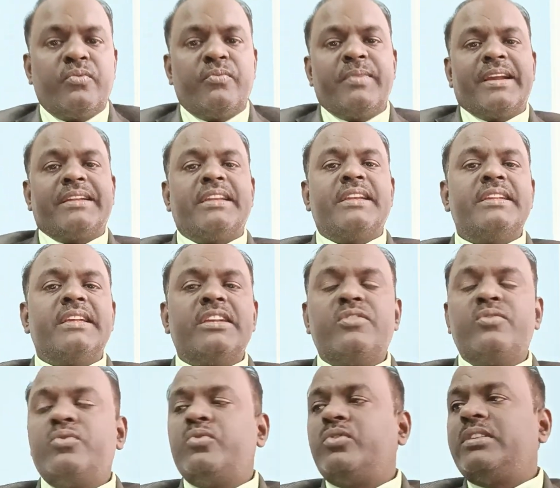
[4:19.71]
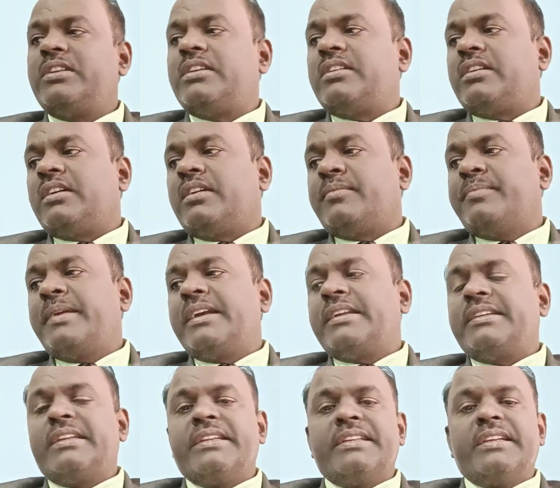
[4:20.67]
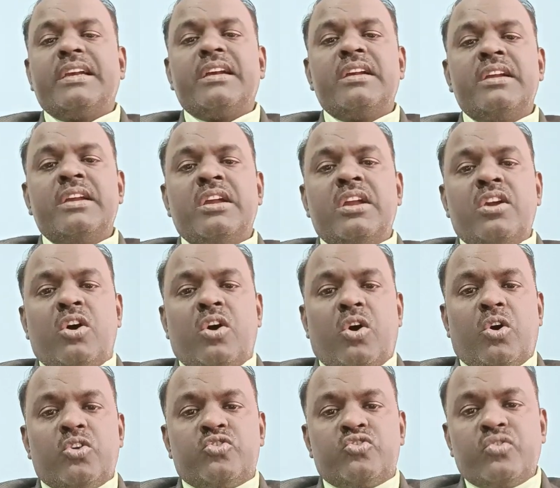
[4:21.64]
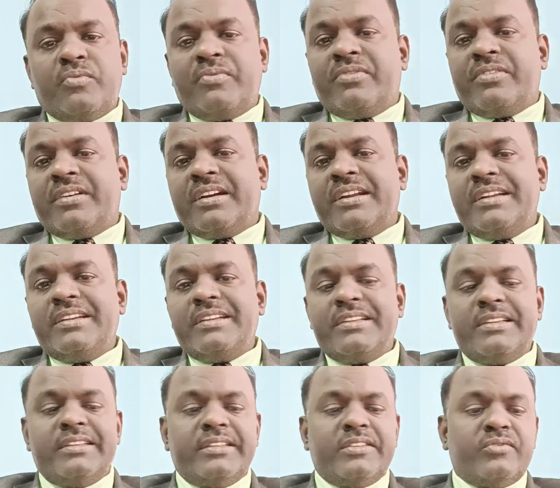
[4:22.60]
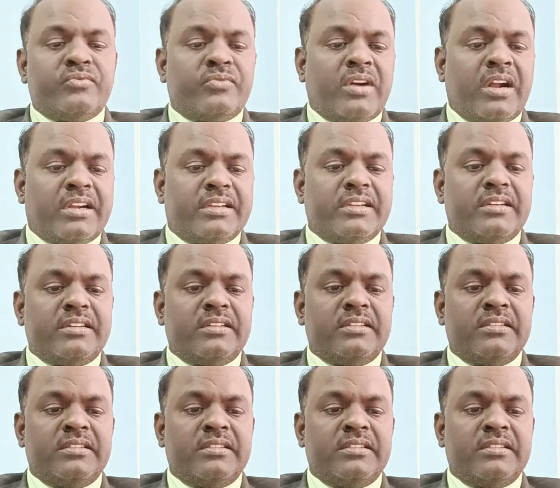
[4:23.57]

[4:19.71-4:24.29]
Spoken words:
Bacteria, you know that bacteria also find in the water,